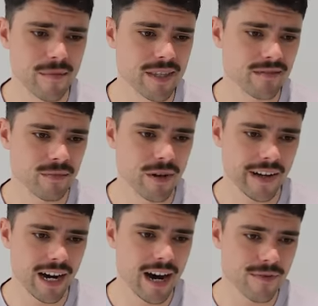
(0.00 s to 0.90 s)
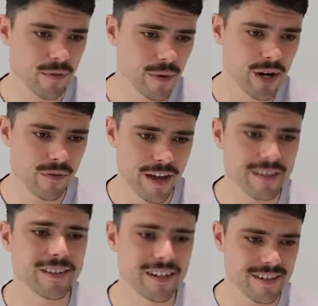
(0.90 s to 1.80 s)
I mean, what are they, half a win off
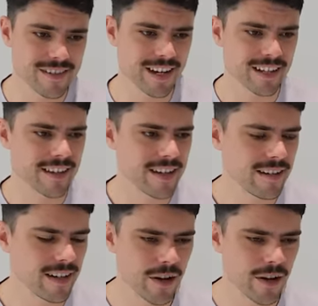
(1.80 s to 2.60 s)
Essendon in second there?